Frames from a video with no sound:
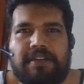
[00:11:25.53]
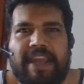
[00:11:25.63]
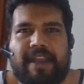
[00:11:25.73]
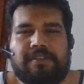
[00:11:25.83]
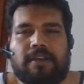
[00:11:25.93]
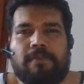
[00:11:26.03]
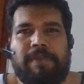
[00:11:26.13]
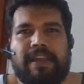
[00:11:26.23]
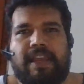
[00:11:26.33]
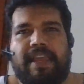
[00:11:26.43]
takes a
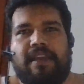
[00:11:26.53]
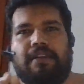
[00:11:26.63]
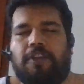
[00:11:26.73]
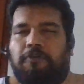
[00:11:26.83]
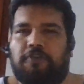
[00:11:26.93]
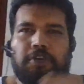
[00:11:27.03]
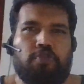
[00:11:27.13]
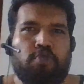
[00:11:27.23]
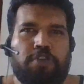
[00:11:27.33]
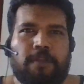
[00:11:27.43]
completely different
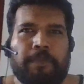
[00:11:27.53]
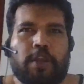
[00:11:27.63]
route,